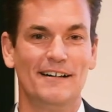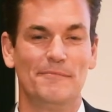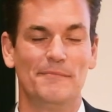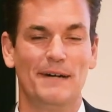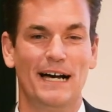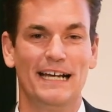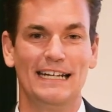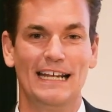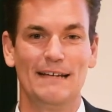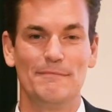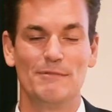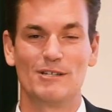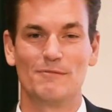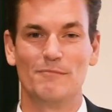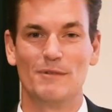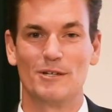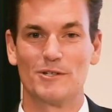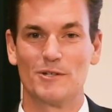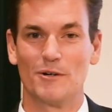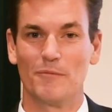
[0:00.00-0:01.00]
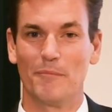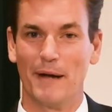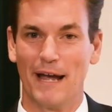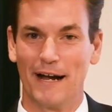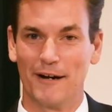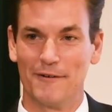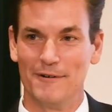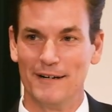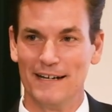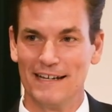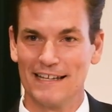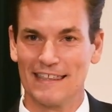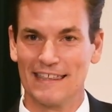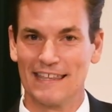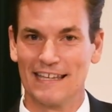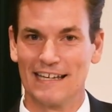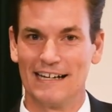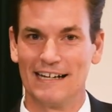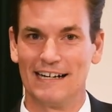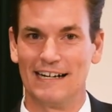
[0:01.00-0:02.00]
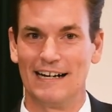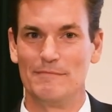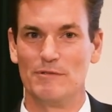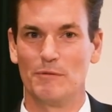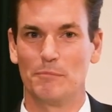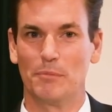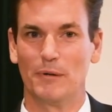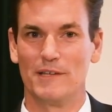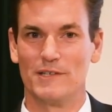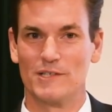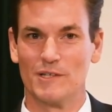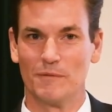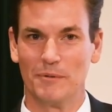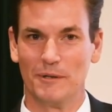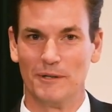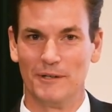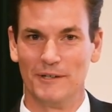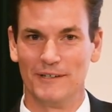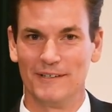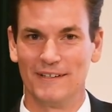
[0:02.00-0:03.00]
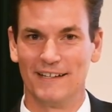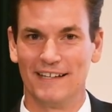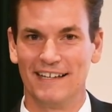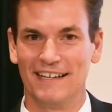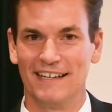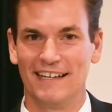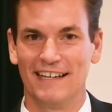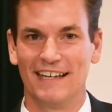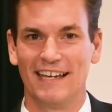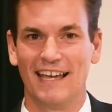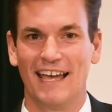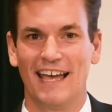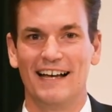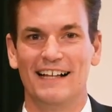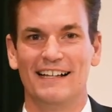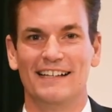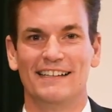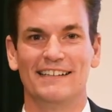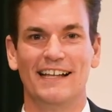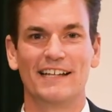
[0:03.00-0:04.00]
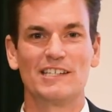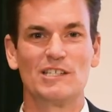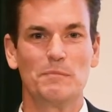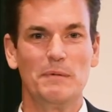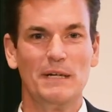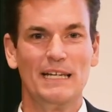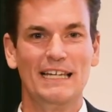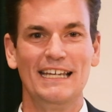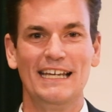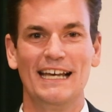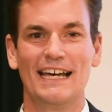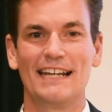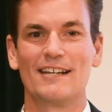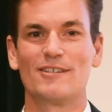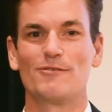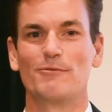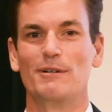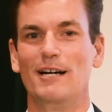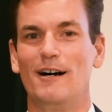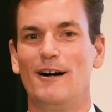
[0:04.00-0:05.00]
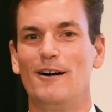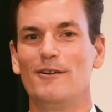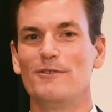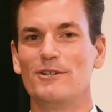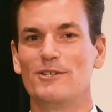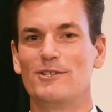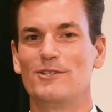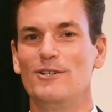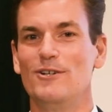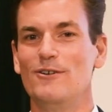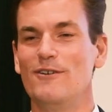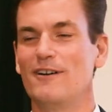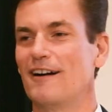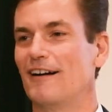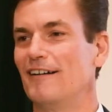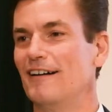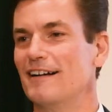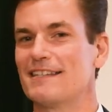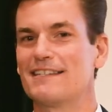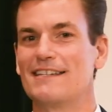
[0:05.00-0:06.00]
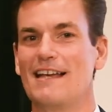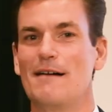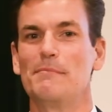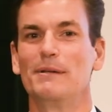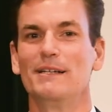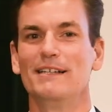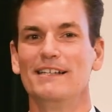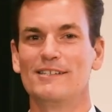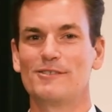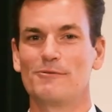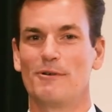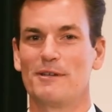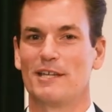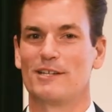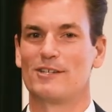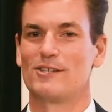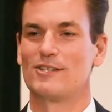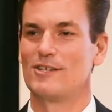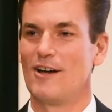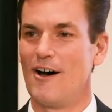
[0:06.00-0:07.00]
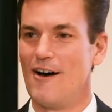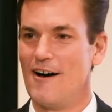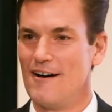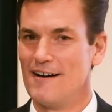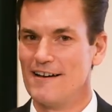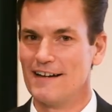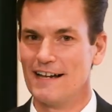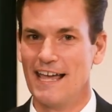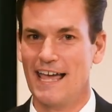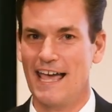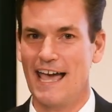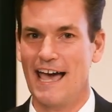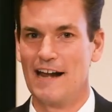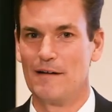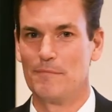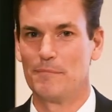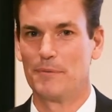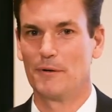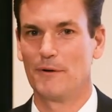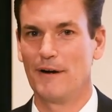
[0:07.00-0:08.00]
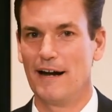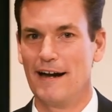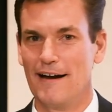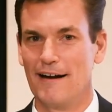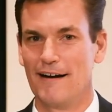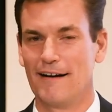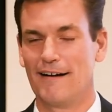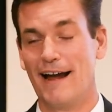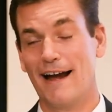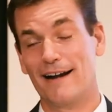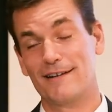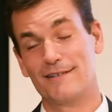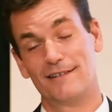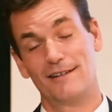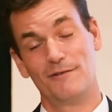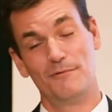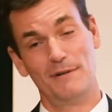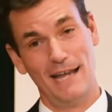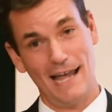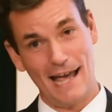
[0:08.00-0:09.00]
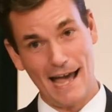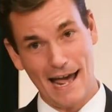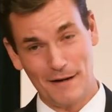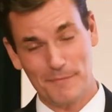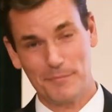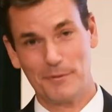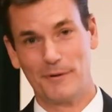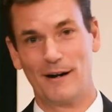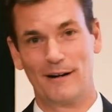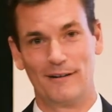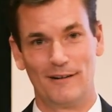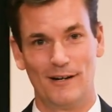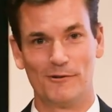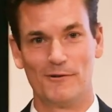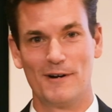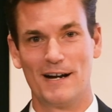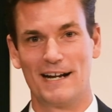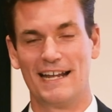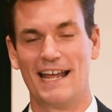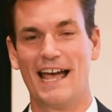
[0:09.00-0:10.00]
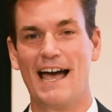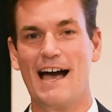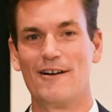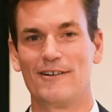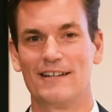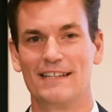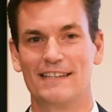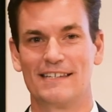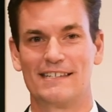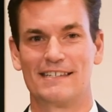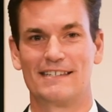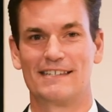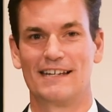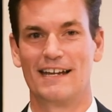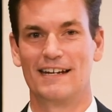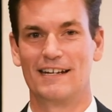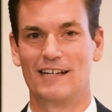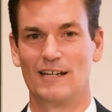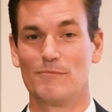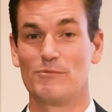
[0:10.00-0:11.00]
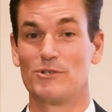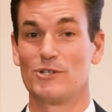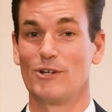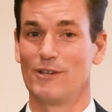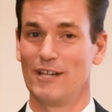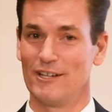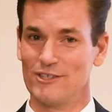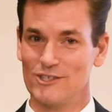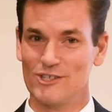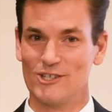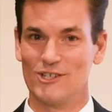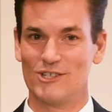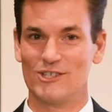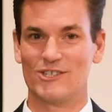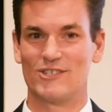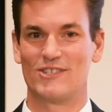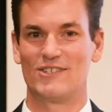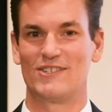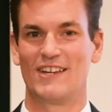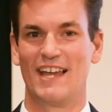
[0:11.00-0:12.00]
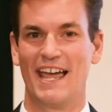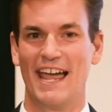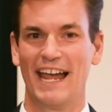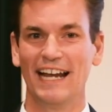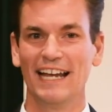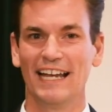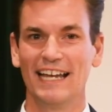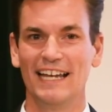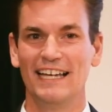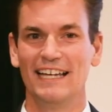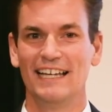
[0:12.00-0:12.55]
My name is Mr. Beckwith. I'm the principal. Let's begin, as we always do in our assemblies, with a song and a prayer. Actually, we had a prayer already out in the stadium, so let's just sing